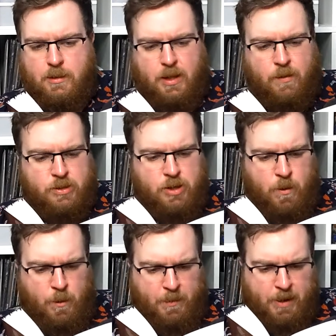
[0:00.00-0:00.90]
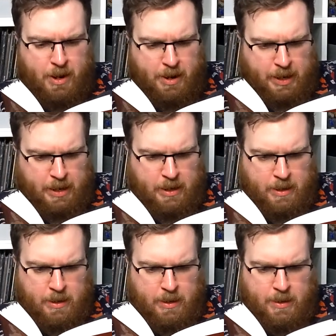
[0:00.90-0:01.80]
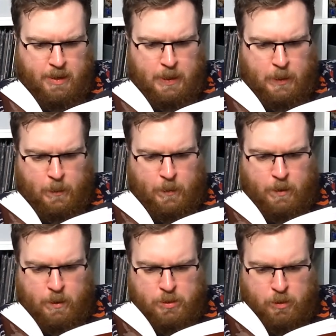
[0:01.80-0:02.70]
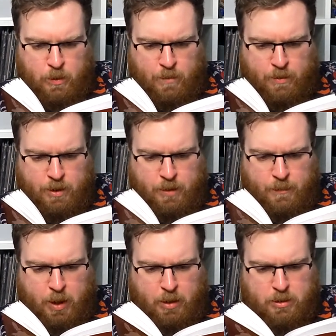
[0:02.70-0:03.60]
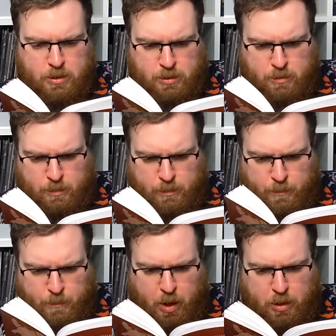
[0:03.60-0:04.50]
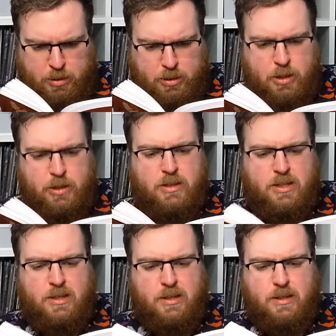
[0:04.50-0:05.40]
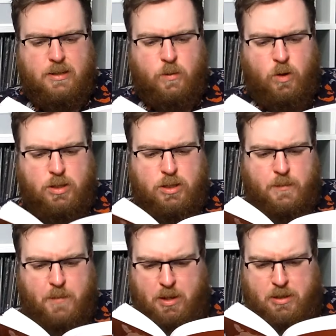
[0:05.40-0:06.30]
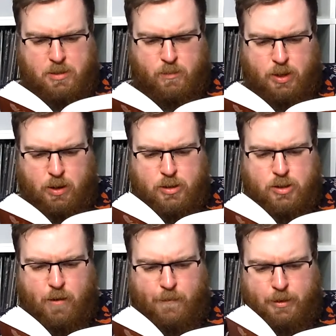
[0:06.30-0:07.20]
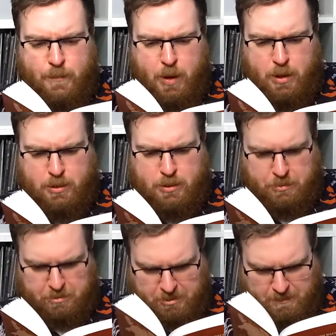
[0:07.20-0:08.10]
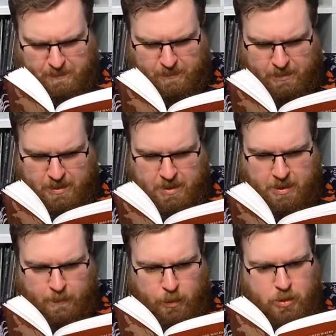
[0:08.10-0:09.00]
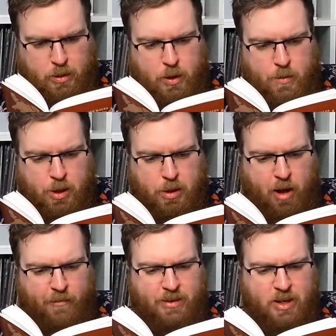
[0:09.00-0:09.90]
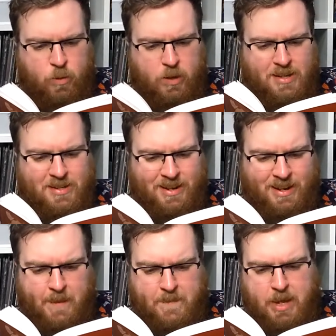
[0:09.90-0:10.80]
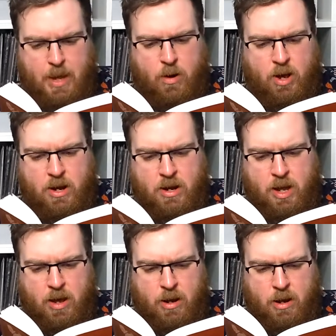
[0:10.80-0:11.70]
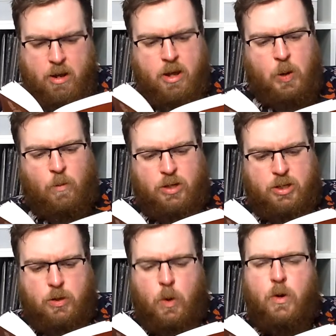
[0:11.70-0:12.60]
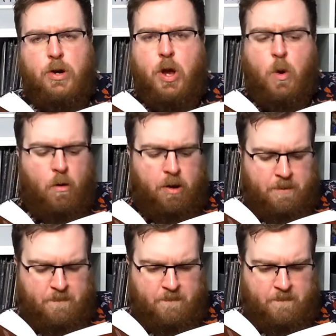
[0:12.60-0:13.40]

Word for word: There was no reply. We looked over the bolster bolsters What's a bolster? We looked over the bolsters. But although the coughing and wheezing came nearer and nearer, we saw no one.